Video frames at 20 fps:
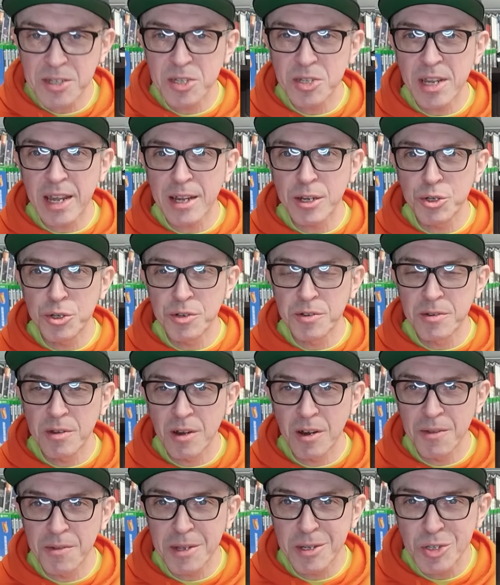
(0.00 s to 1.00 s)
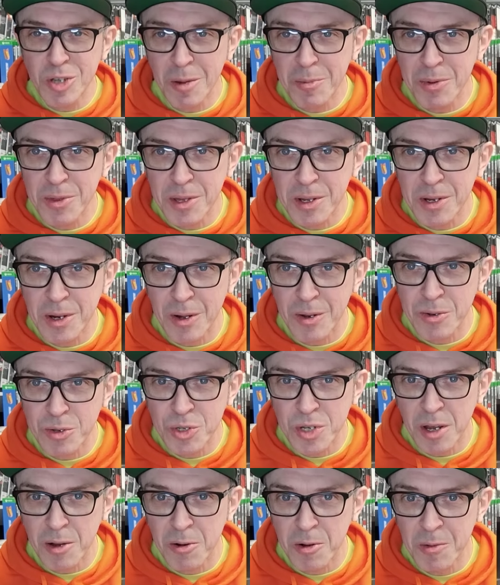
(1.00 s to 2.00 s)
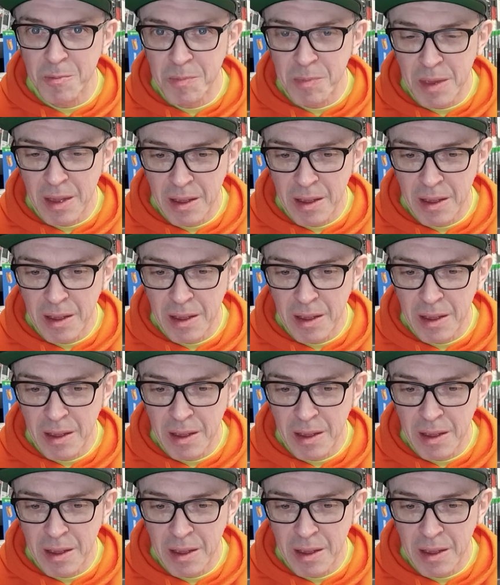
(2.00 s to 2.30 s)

section on the top of the console.